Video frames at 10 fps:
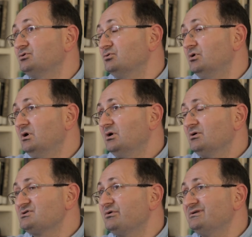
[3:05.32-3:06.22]
to
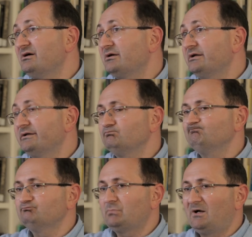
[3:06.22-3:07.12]
authoritarian
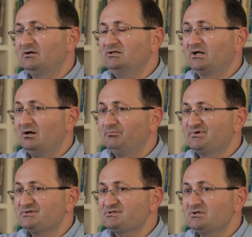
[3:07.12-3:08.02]

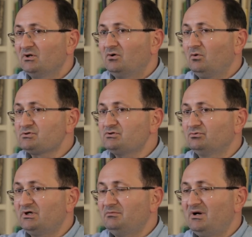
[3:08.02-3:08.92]
incumbents. Also,
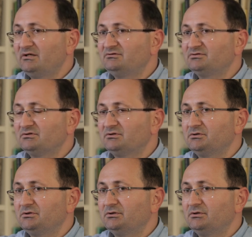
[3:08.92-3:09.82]
they might
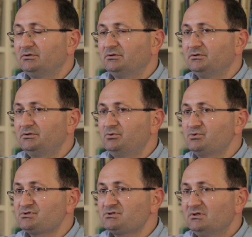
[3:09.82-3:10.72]

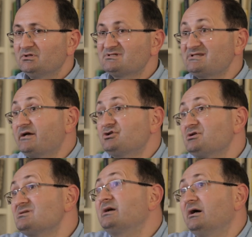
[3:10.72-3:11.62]
use
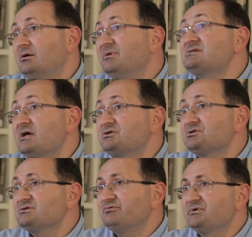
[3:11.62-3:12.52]
sanctions, economic
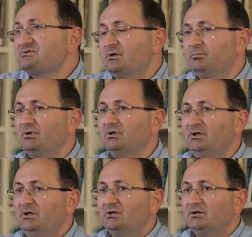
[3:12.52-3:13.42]
sanctions, for example,
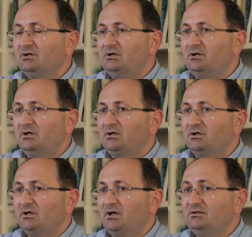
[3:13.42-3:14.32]

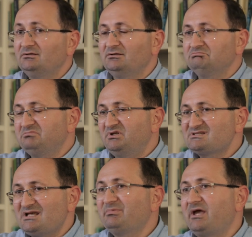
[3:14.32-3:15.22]
and in
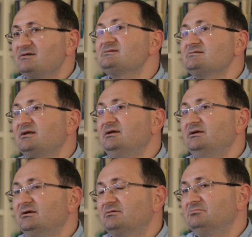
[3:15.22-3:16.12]
some cases
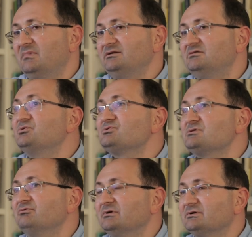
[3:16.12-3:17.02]
they might use
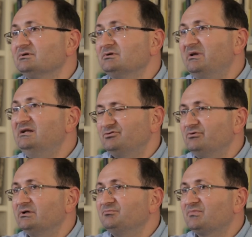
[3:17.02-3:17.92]
even the
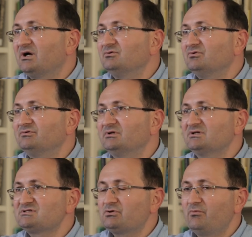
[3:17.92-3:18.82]
military kind of the
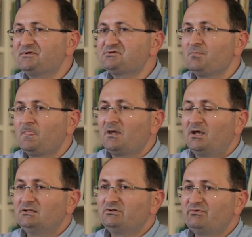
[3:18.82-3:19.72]
instruments.
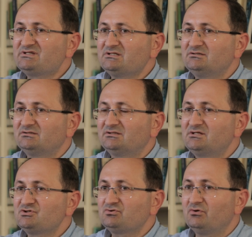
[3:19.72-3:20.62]
And the recent
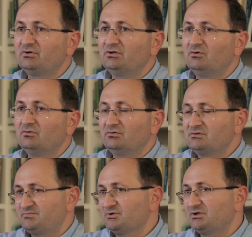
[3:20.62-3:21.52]
history,
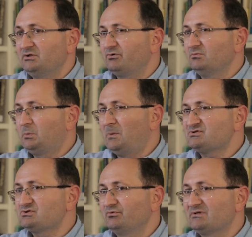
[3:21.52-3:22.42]
especially from the
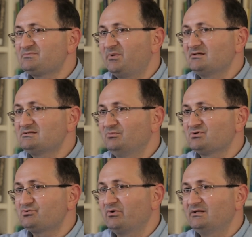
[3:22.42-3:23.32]
post-Soviet space,
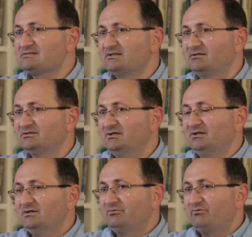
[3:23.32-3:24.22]
demonstrates that
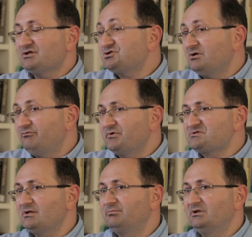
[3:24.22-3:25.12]
Russia, for
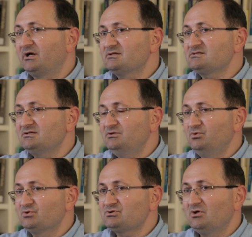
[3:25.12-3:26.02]
example, has
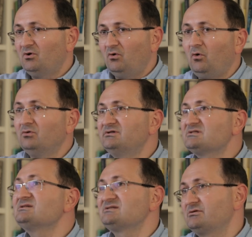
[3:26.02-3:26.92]
used all
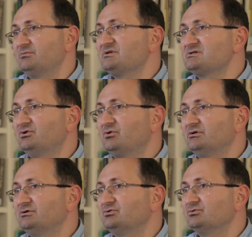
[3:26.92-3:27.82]
these instruments in
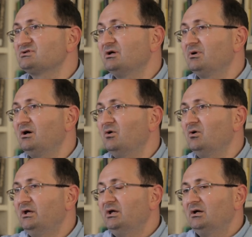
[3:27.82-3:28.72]
order to somehow